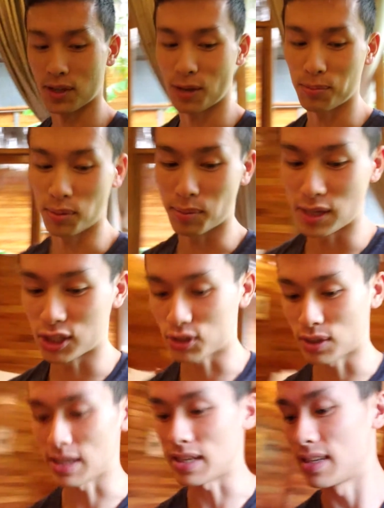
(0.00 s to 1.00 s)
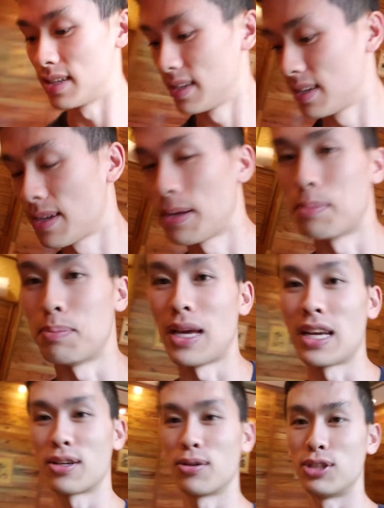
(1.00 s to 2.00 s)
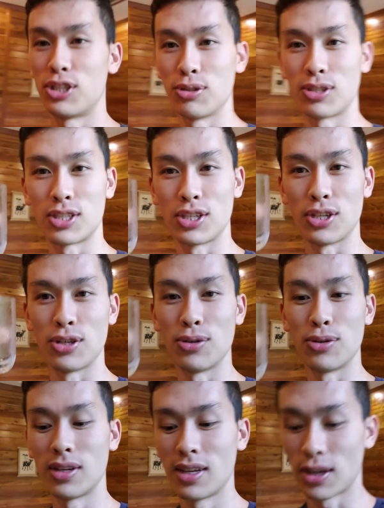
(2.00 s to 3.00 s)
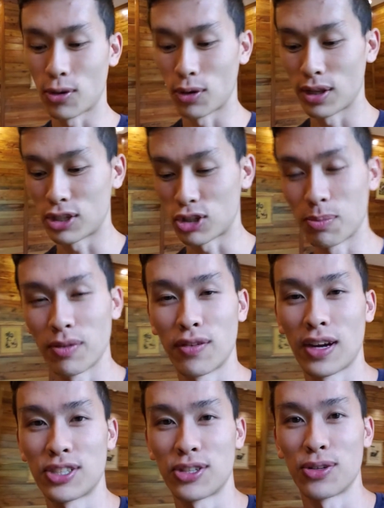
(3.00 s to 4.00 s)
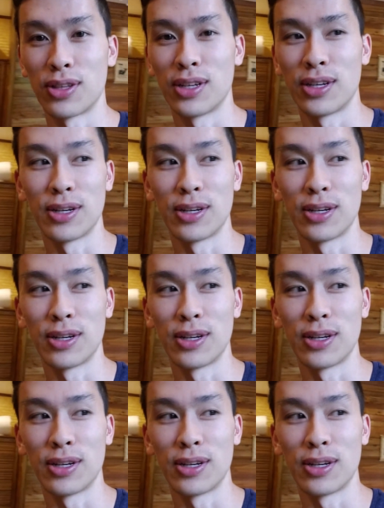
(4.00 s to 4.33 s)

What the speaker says: complimentary mango juice too. According to TripAdvisor,